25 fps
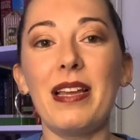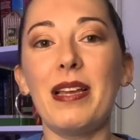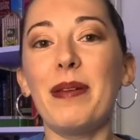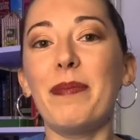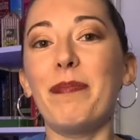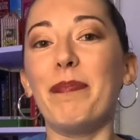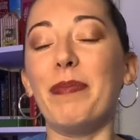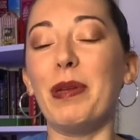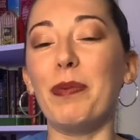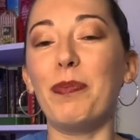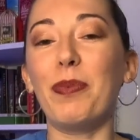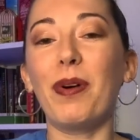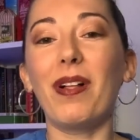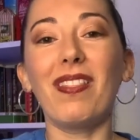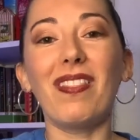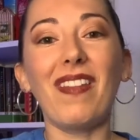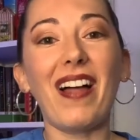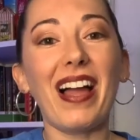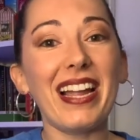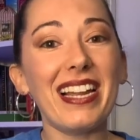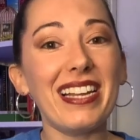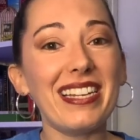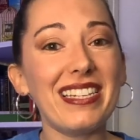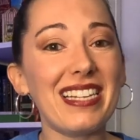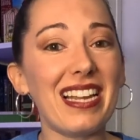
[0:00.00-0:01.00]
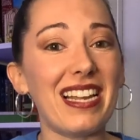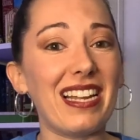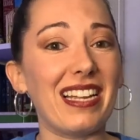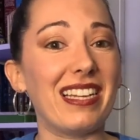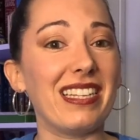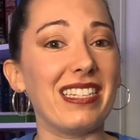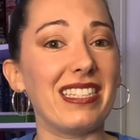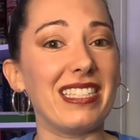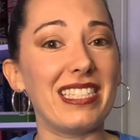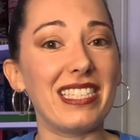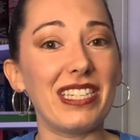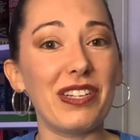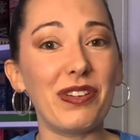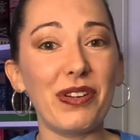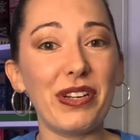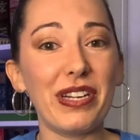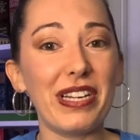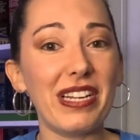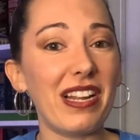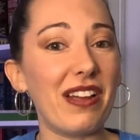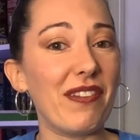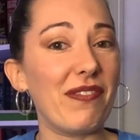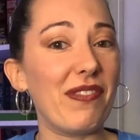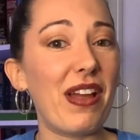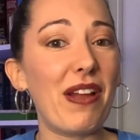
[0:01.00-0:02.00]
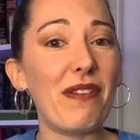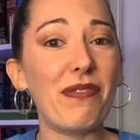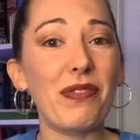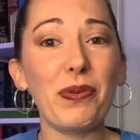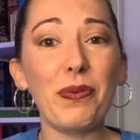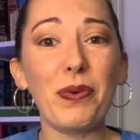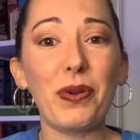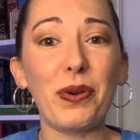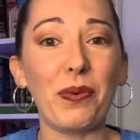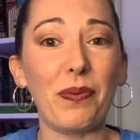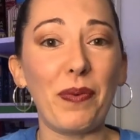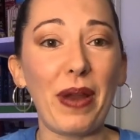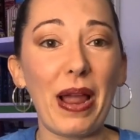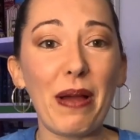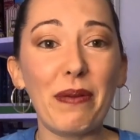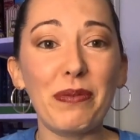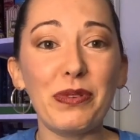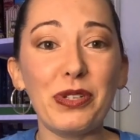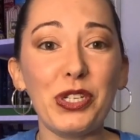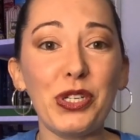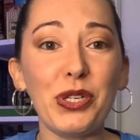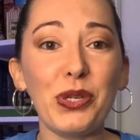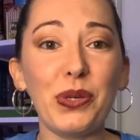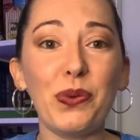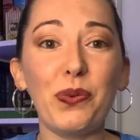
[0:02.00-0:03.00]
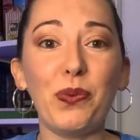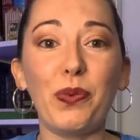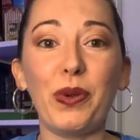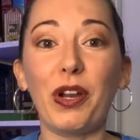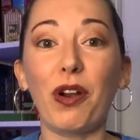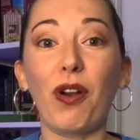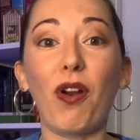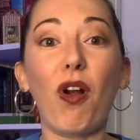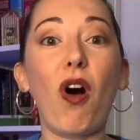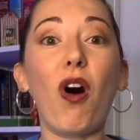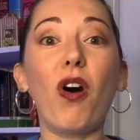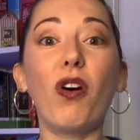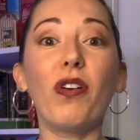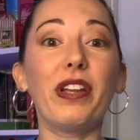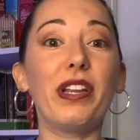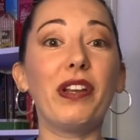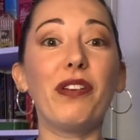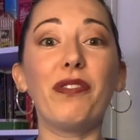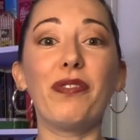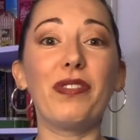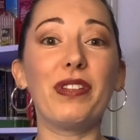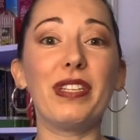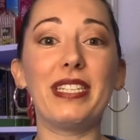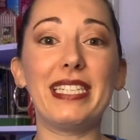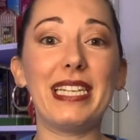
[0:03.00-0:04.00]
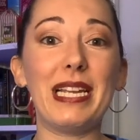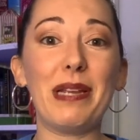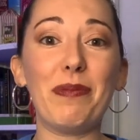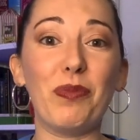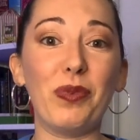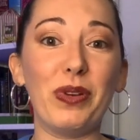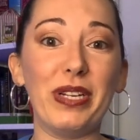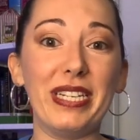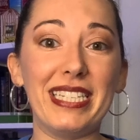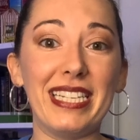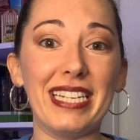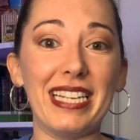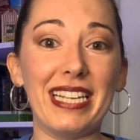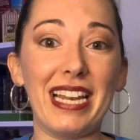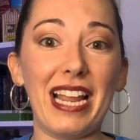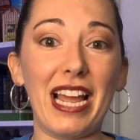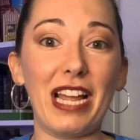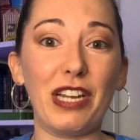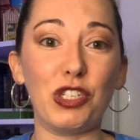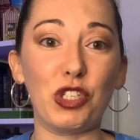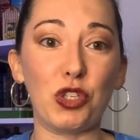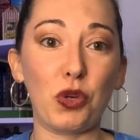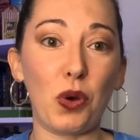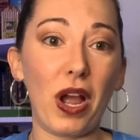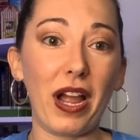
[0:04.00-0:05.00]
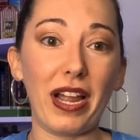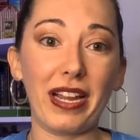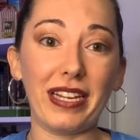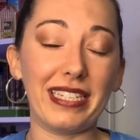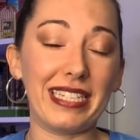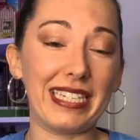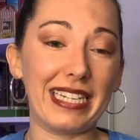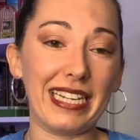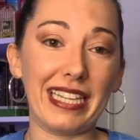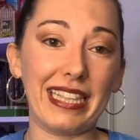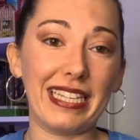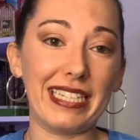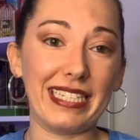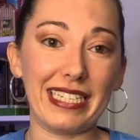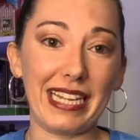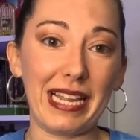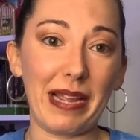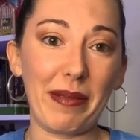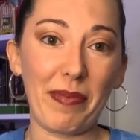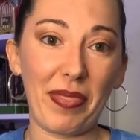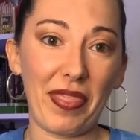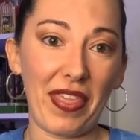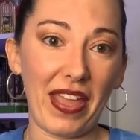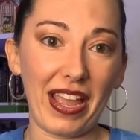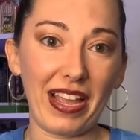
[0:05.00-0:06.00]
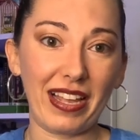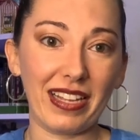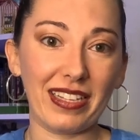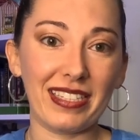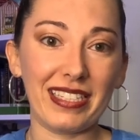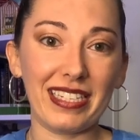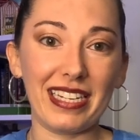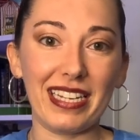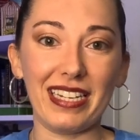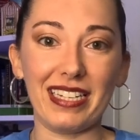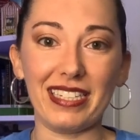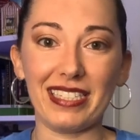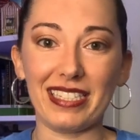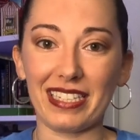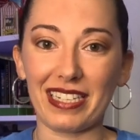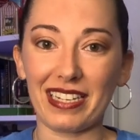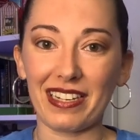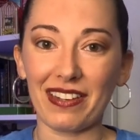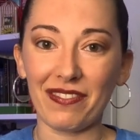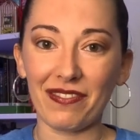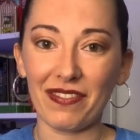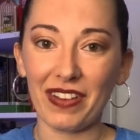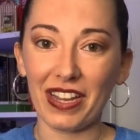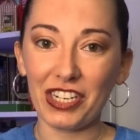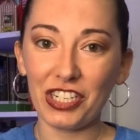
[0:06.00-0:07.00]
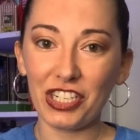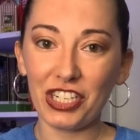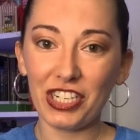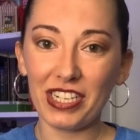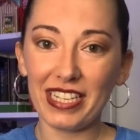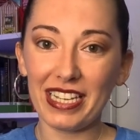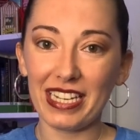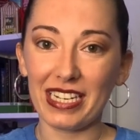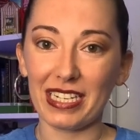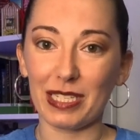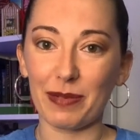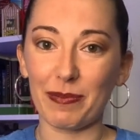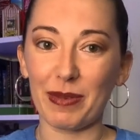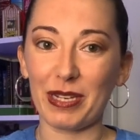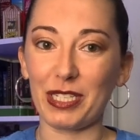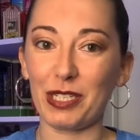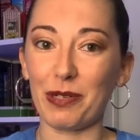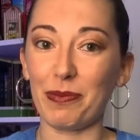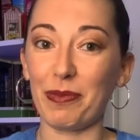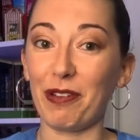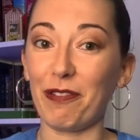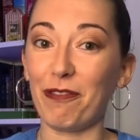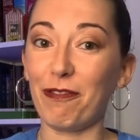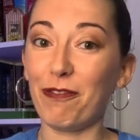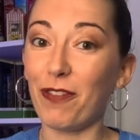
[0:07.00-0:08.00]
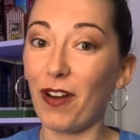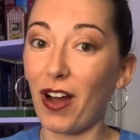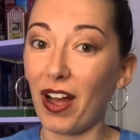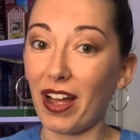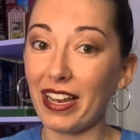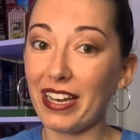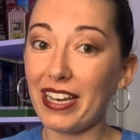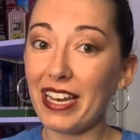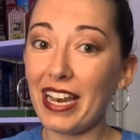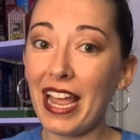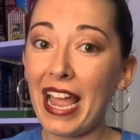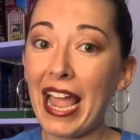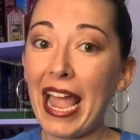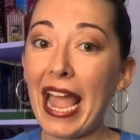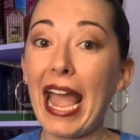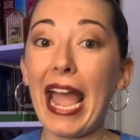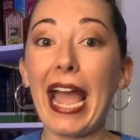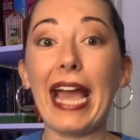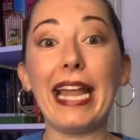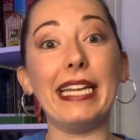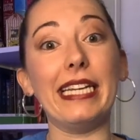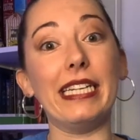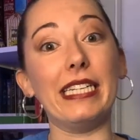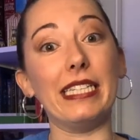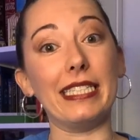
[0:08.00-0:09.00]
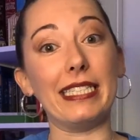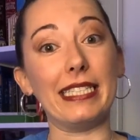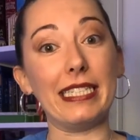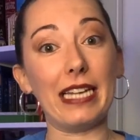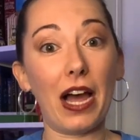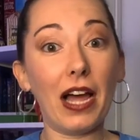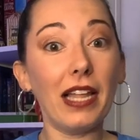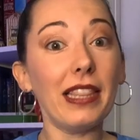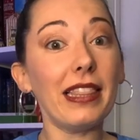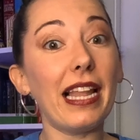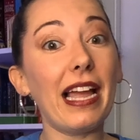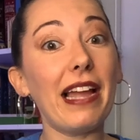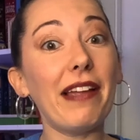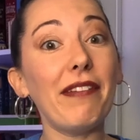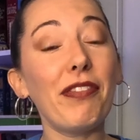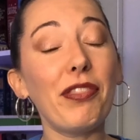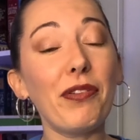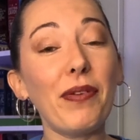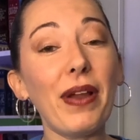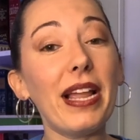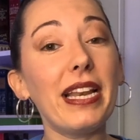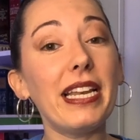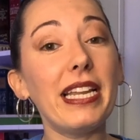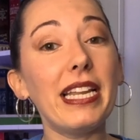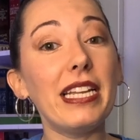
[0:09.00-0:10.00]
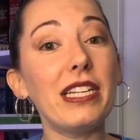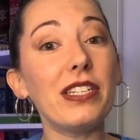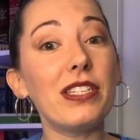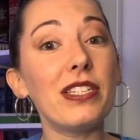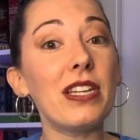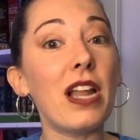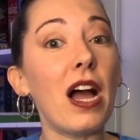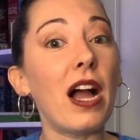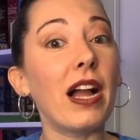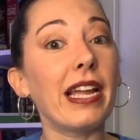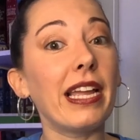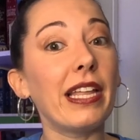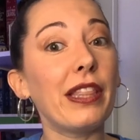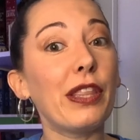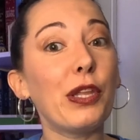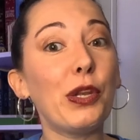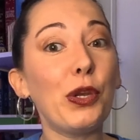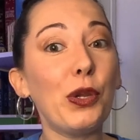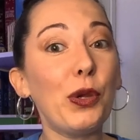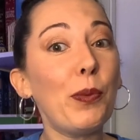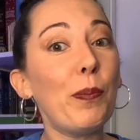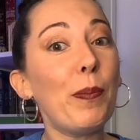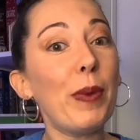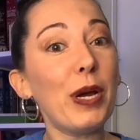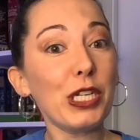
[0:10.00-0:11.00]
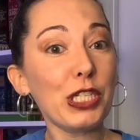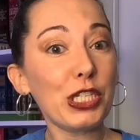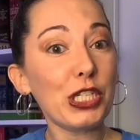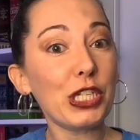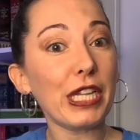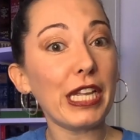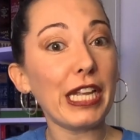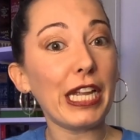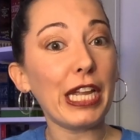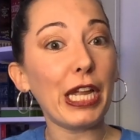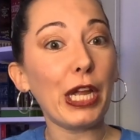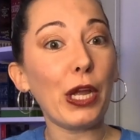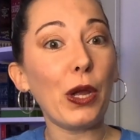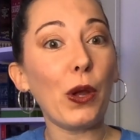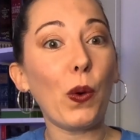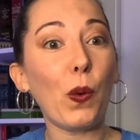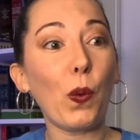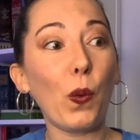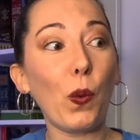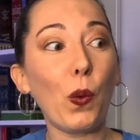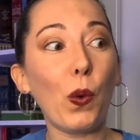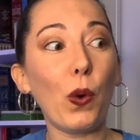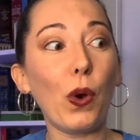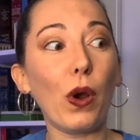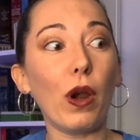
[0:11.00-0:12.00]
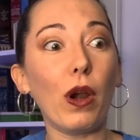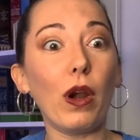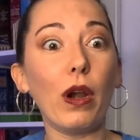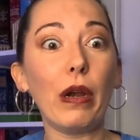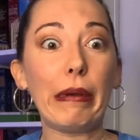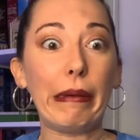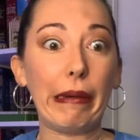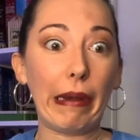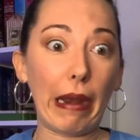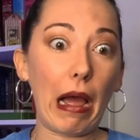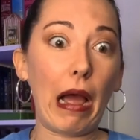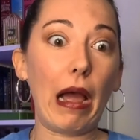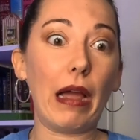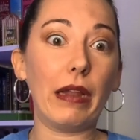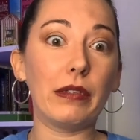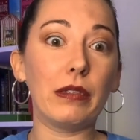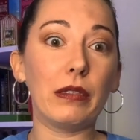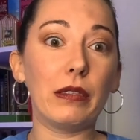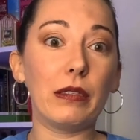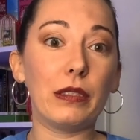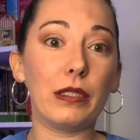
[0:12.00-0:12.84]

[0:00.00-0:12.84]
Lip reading: Be polite and considerate of everyone around you. We are all here for the same reason and trying to get the same things. It is a convention that is meant to be fun, and it is not life-threatening to not get the new munchling or not.